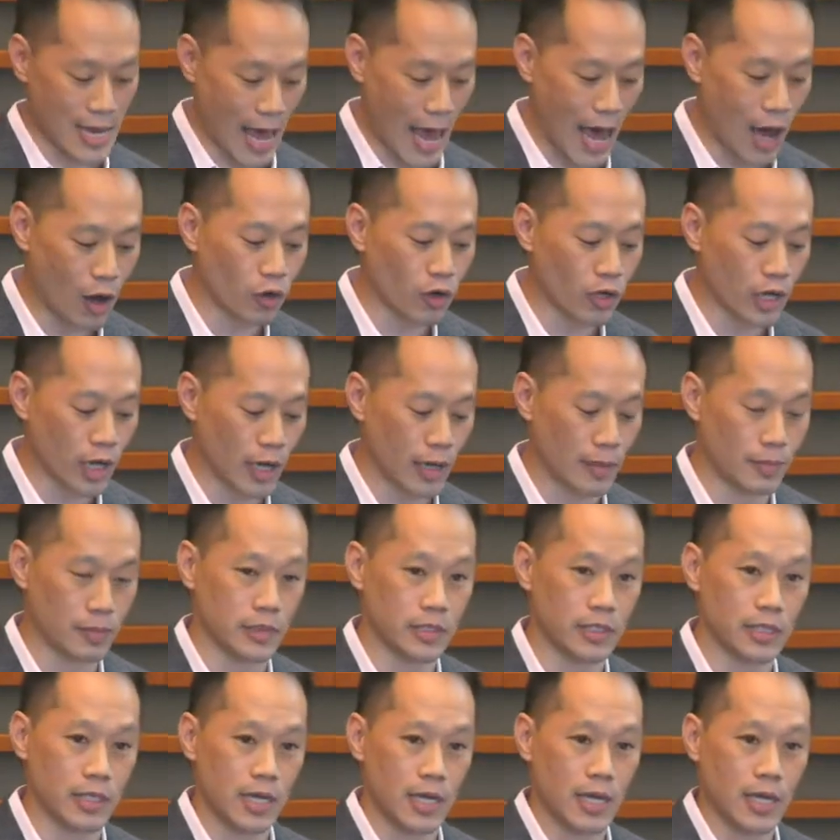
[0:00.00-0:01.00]

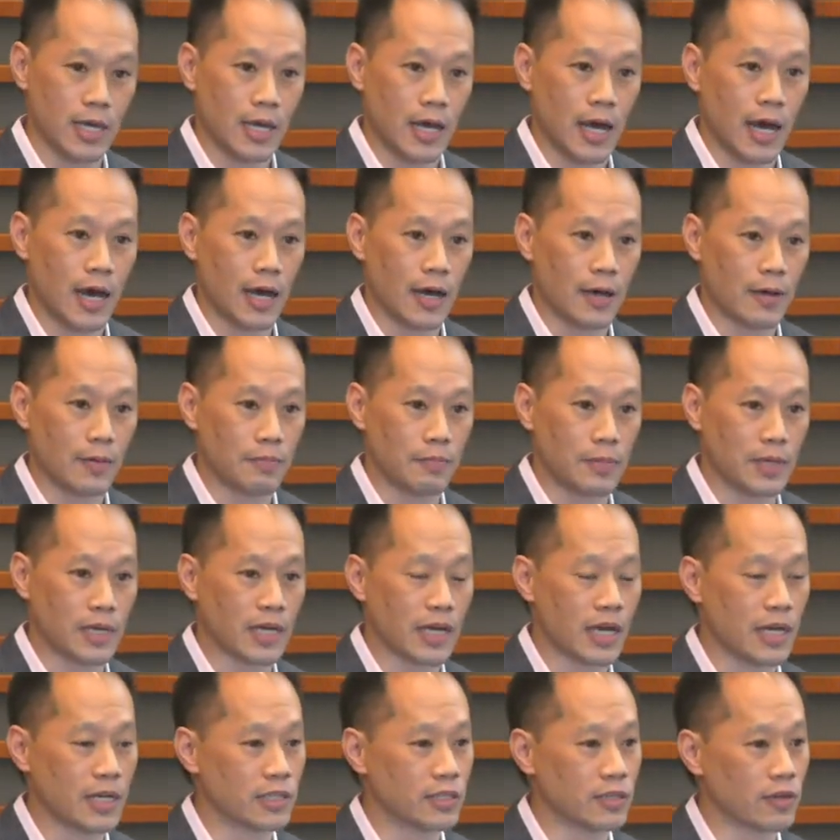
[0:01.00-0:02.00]
outcomes,
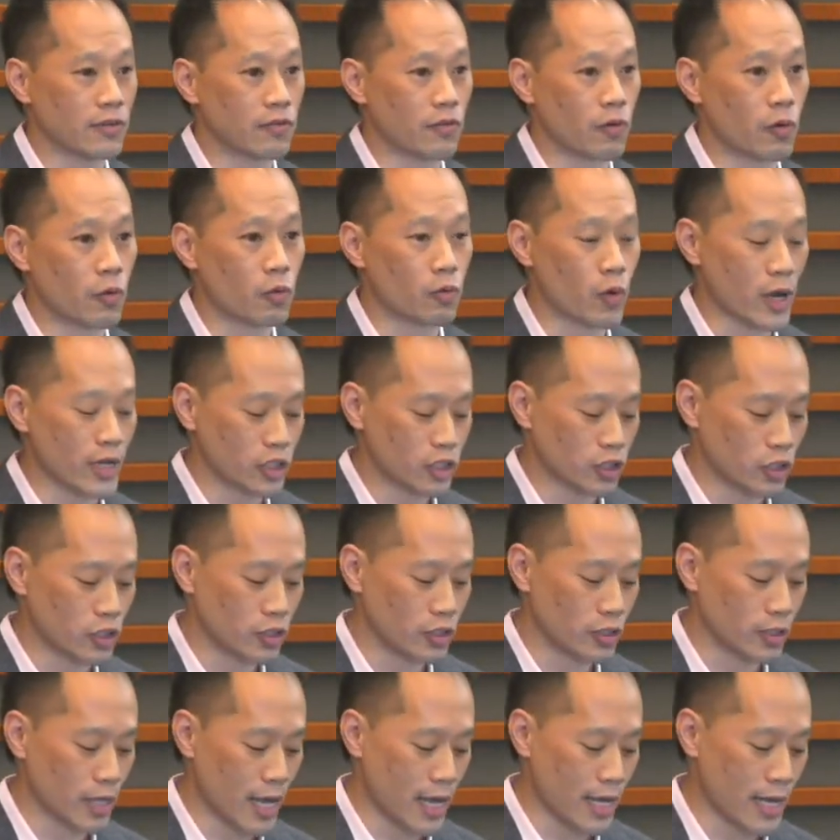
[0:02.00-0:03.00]
because of
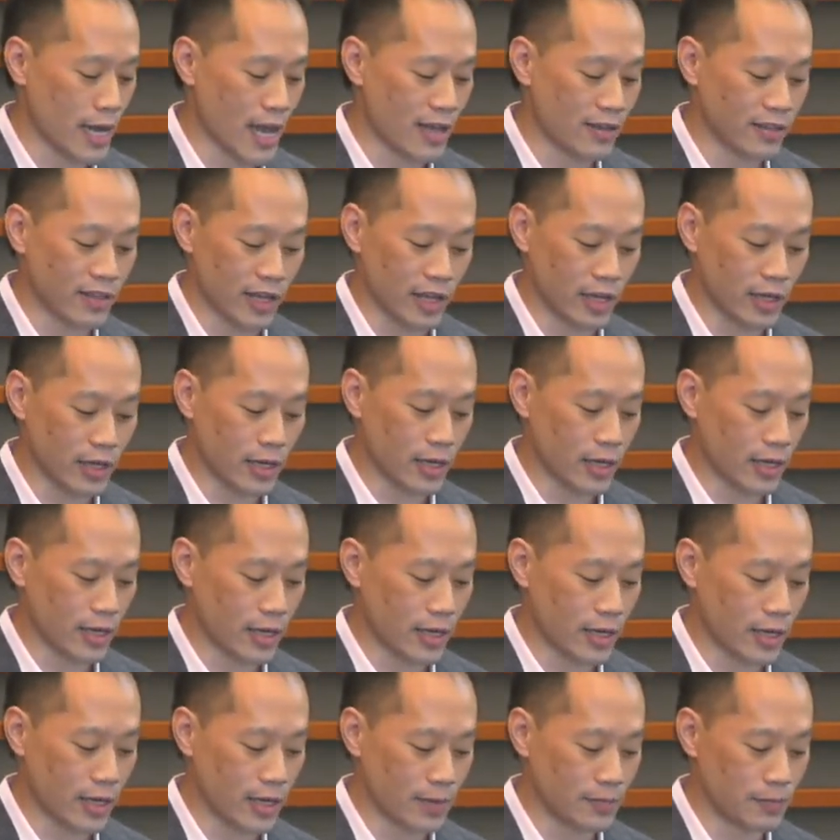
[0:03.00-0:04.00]
racial and ethnic,
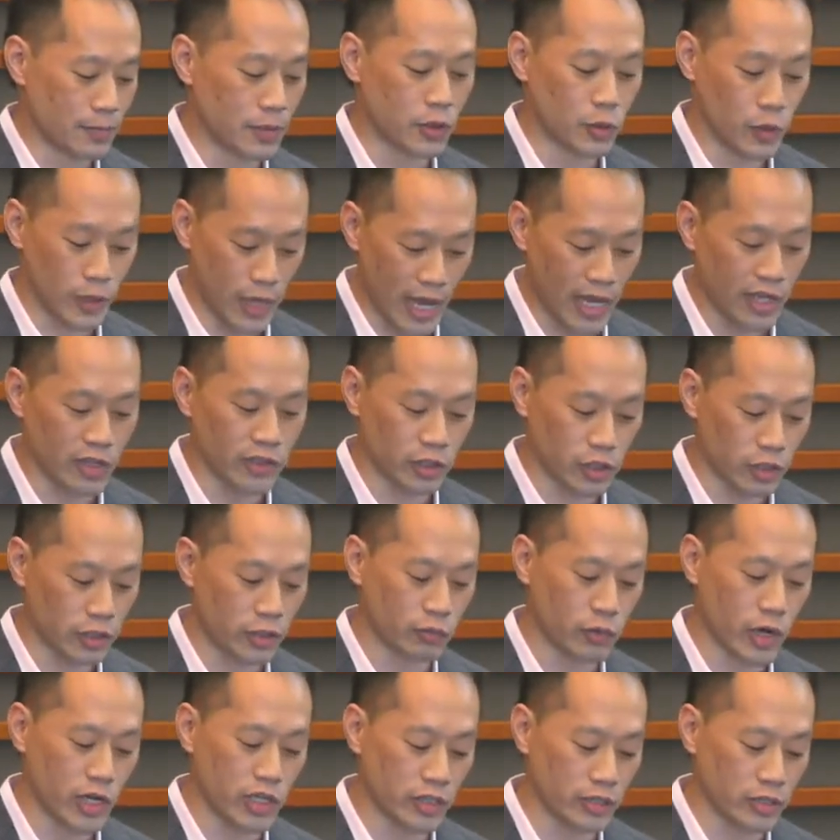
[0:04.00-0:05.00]
between
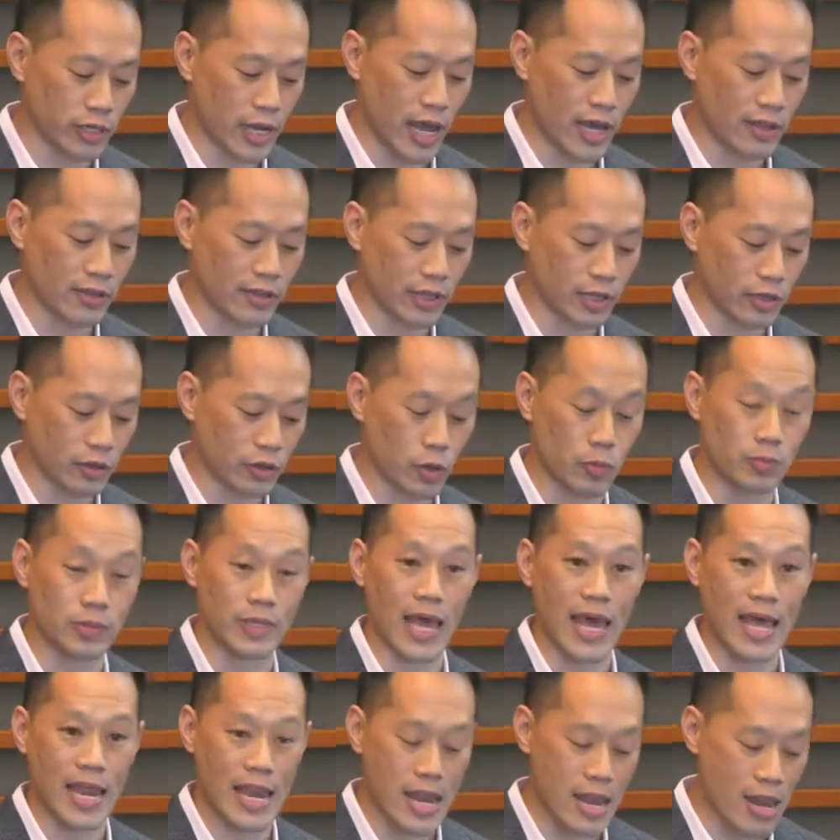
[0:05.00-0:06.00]
racial and ethnic groups,
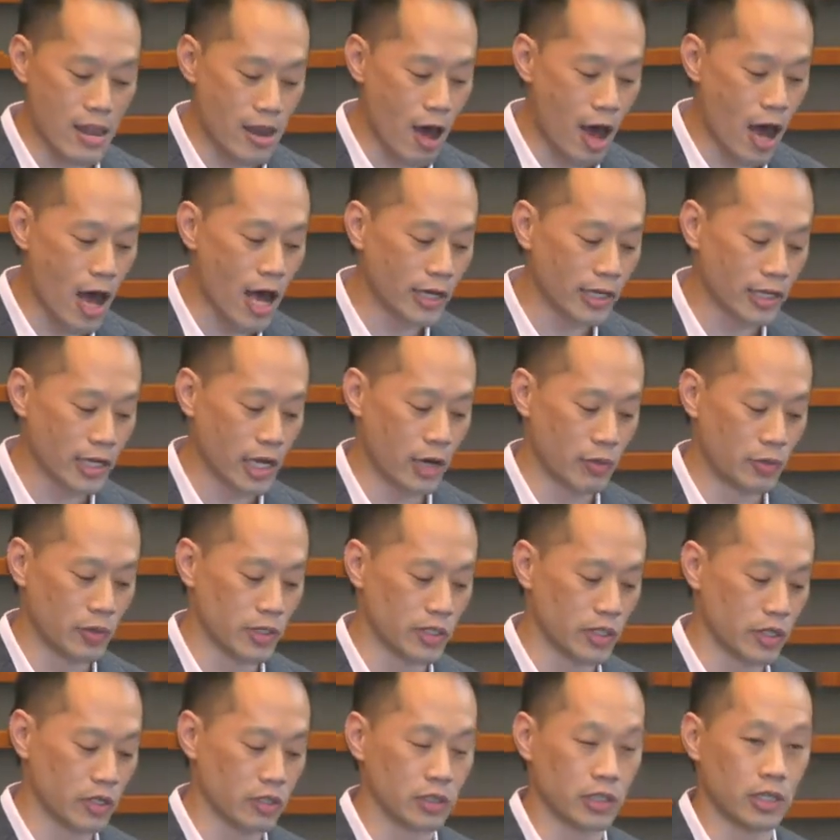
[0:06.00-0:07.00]
not a
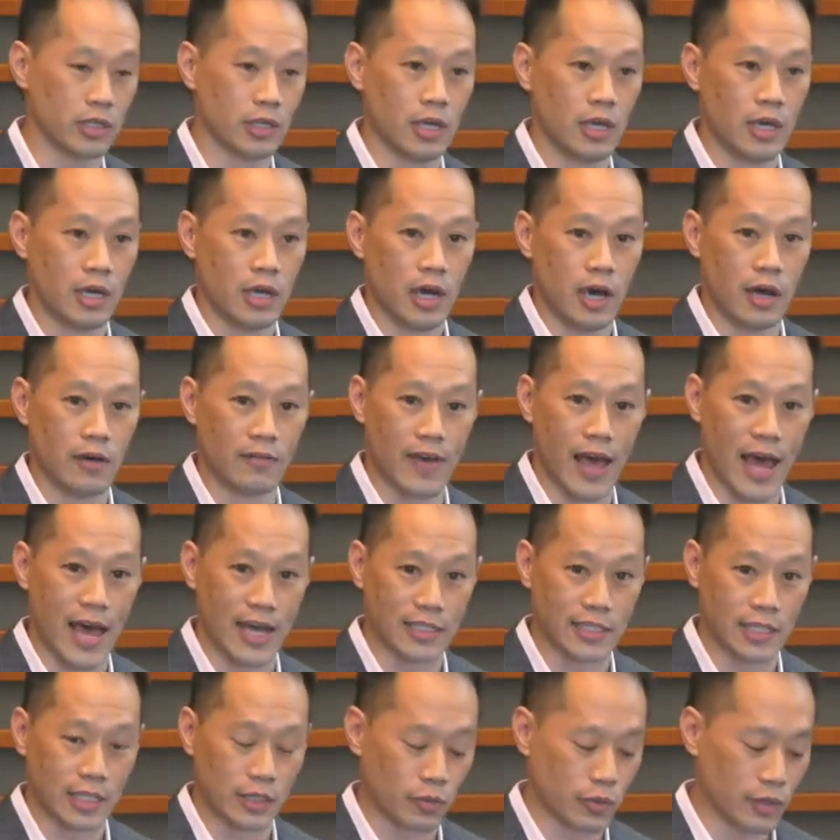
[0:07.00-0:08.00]
result of
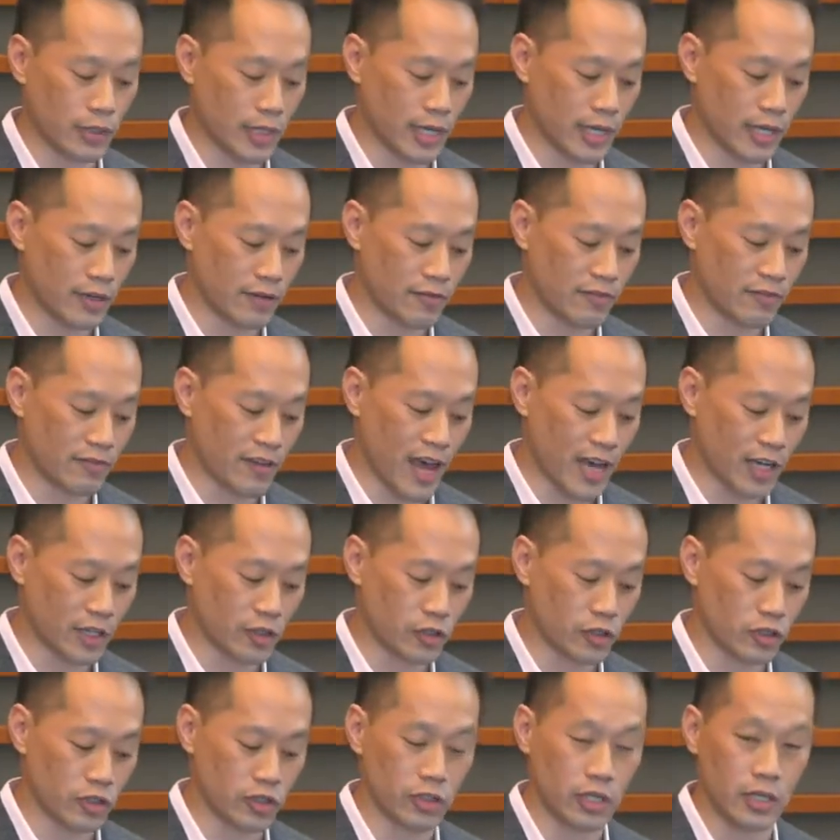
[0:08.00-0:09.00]
access-related
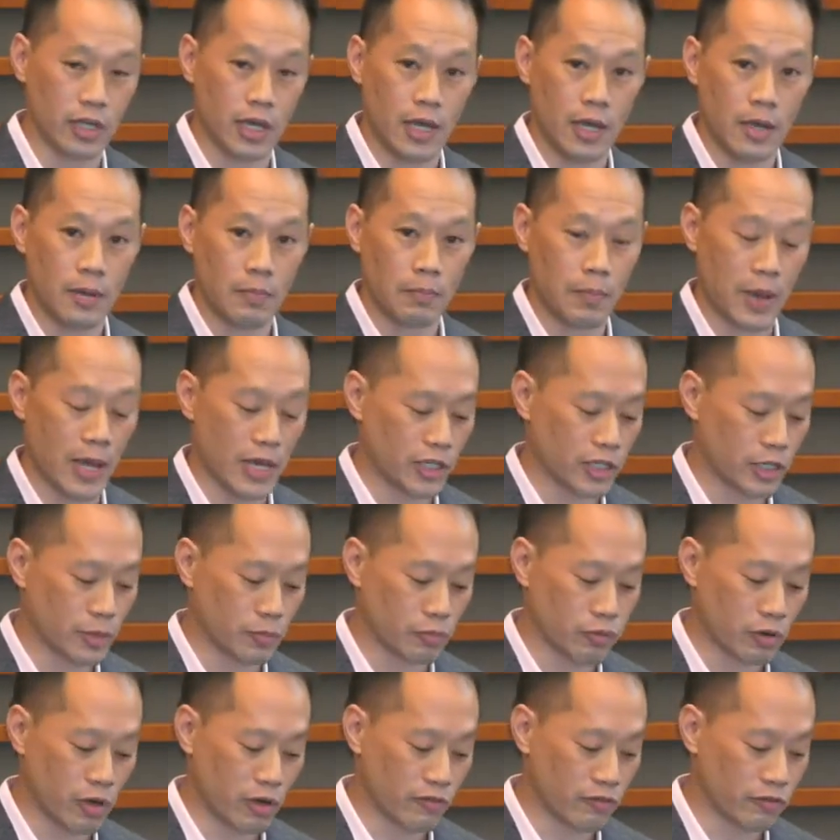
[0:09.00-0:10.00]
factors, patient
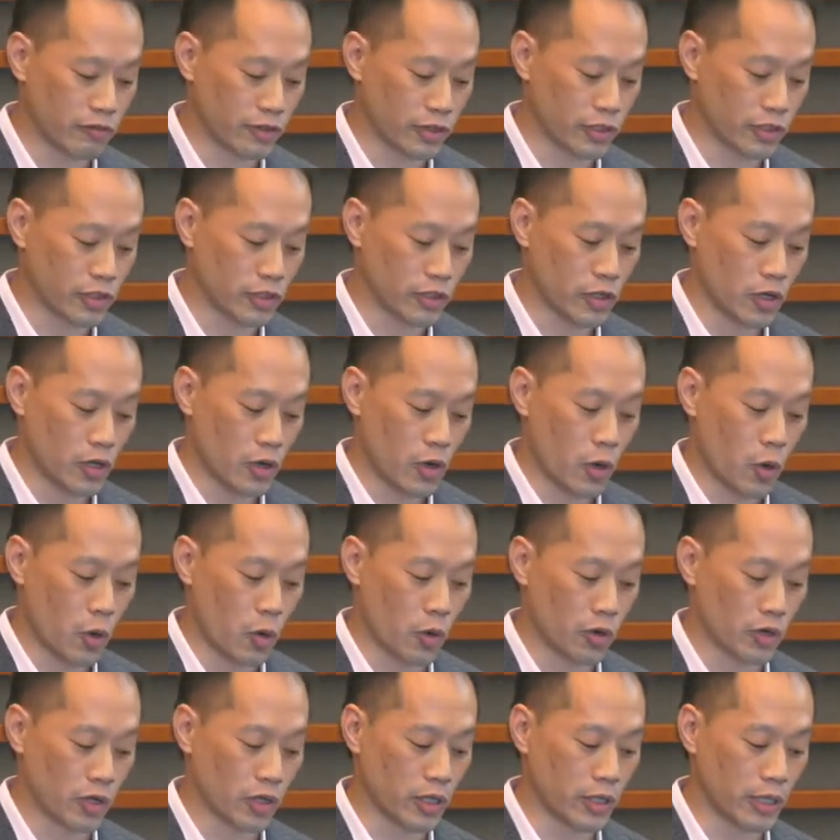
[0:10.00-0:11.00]
preference,
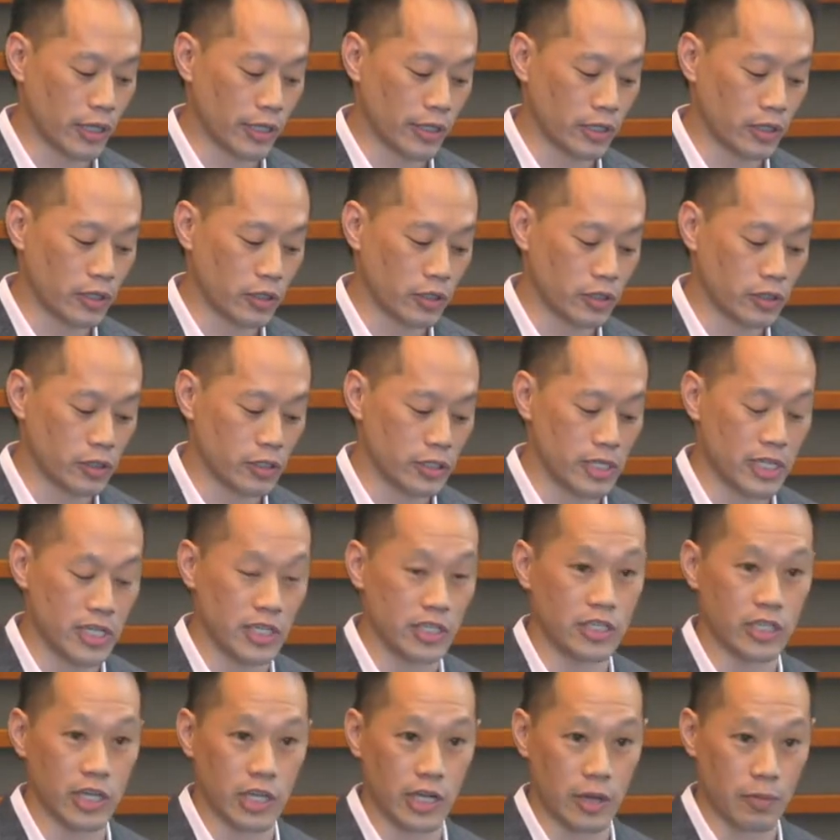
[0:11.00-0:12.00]
or clinical
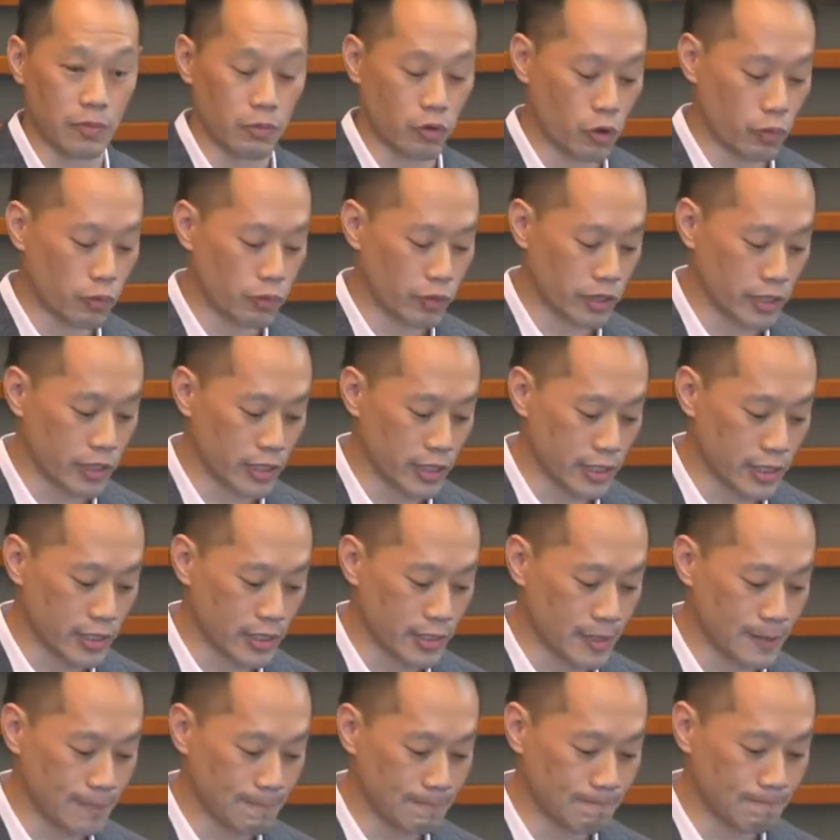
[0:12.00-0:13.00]
needs and
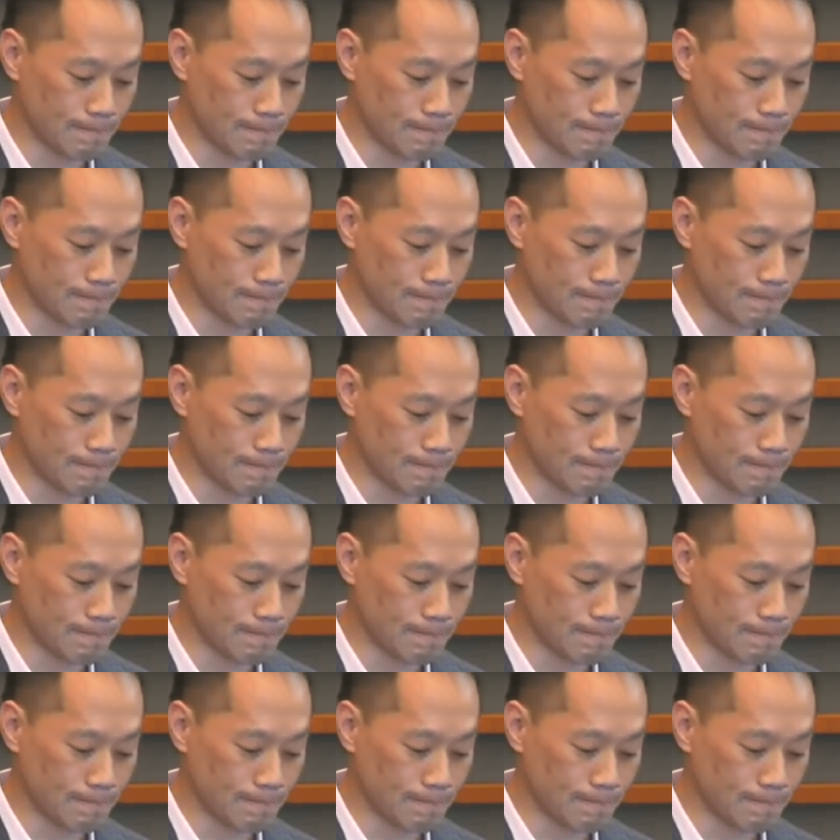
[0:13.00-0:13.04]
appropriateness.